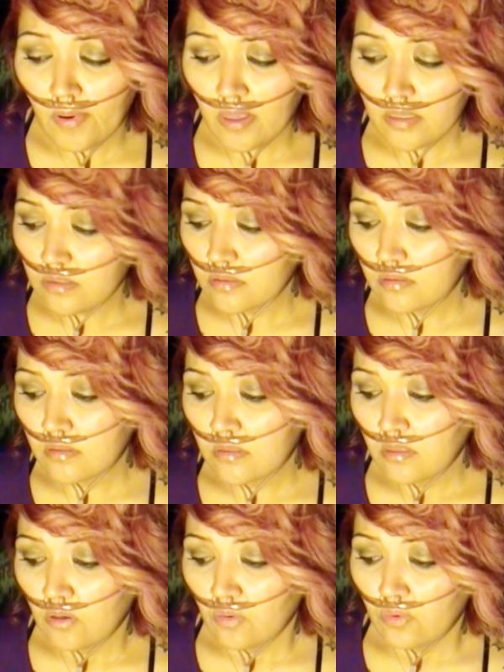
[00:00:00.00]
but
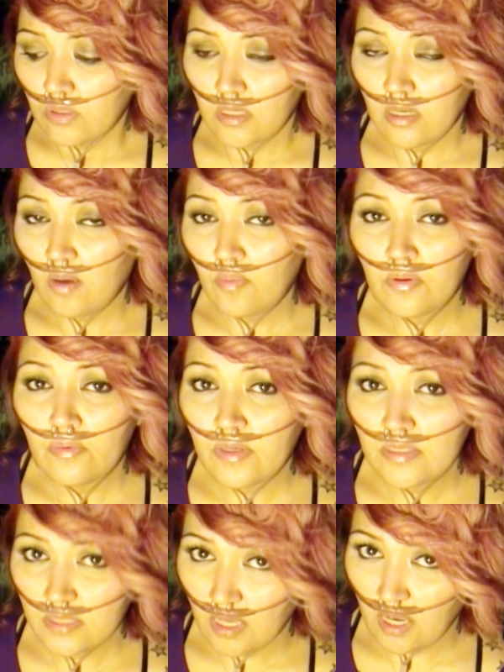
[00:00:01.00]
within a couple
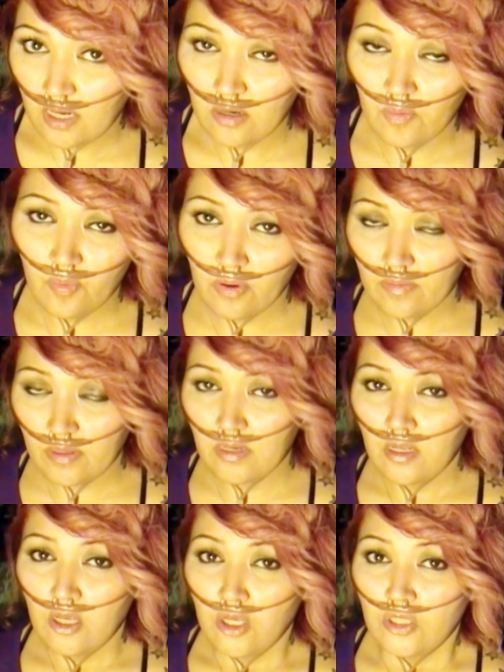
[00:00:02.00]
of weeks, I had an
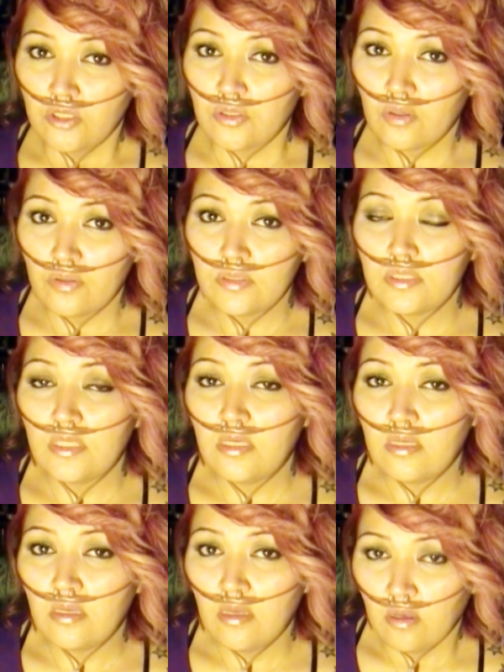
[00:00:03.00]
appointment to go
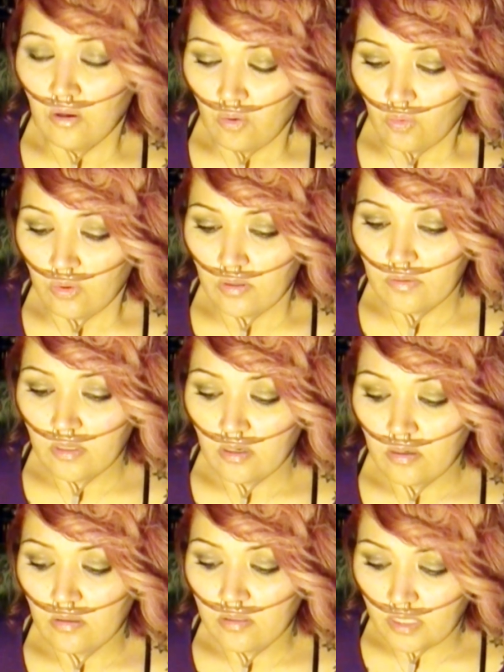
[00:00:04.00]
see one of
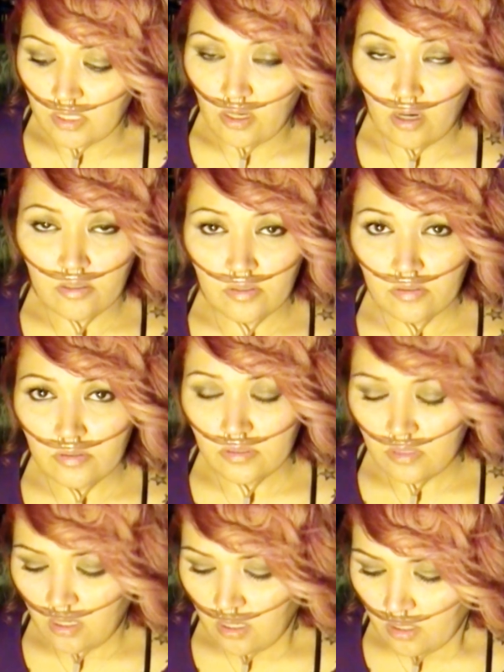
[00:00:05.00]
their lead
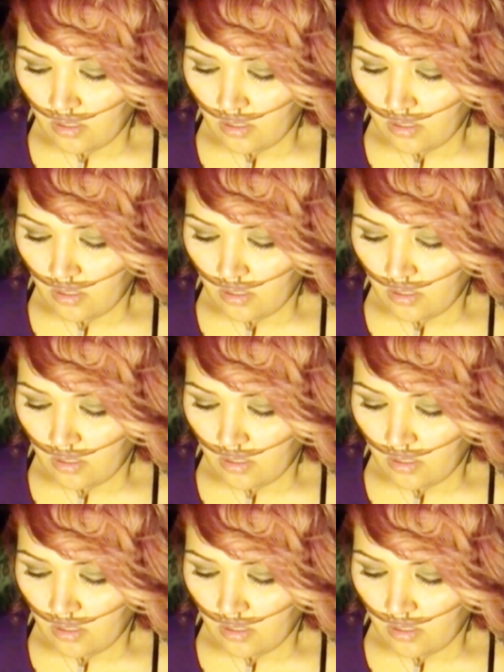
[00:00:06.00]
doctors